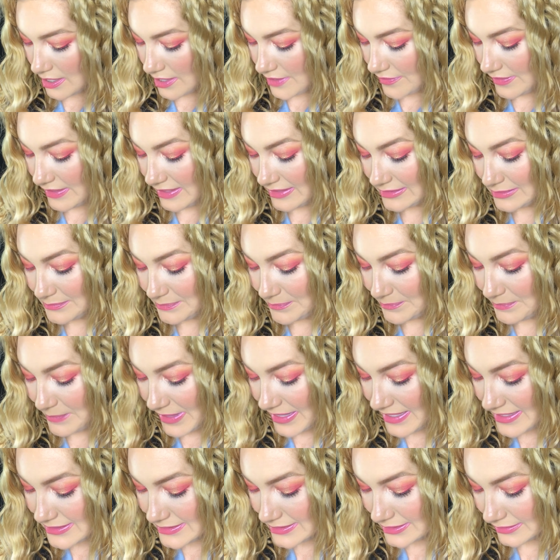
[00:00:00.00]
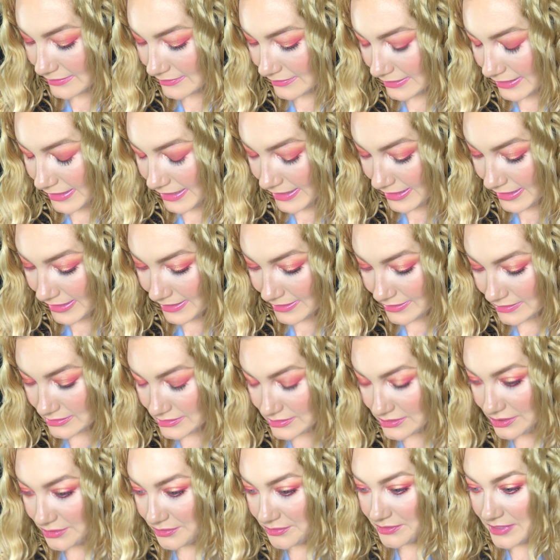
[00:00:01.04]
And that's basically it.
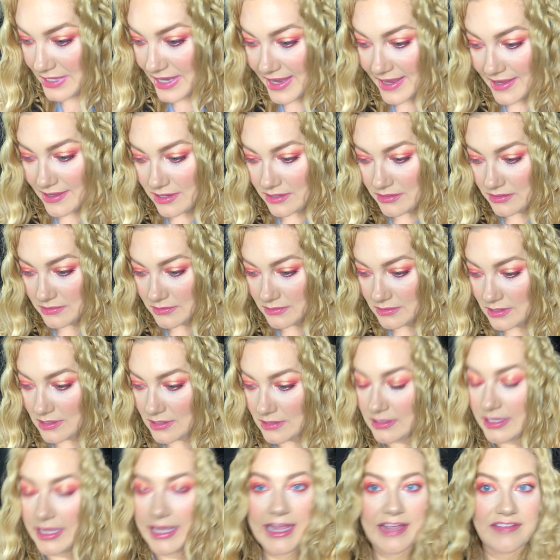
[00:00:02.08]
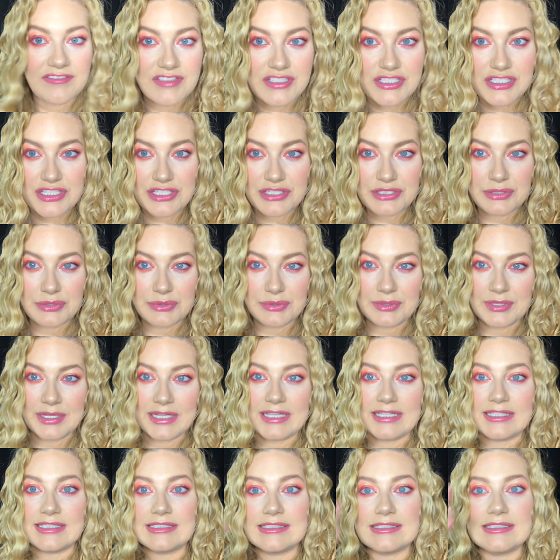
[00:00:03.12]
So now all I have to do
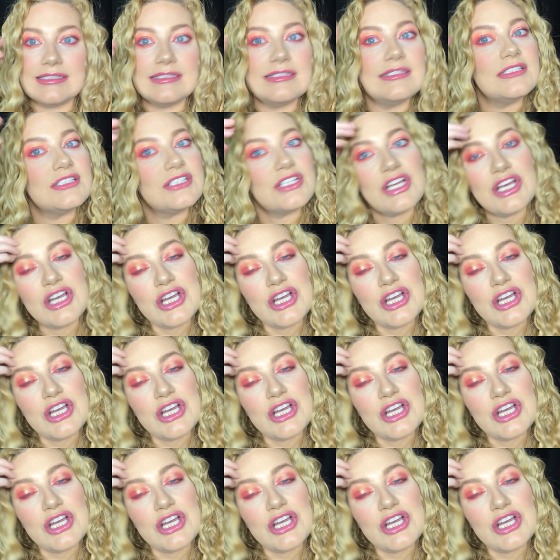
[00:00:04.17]
is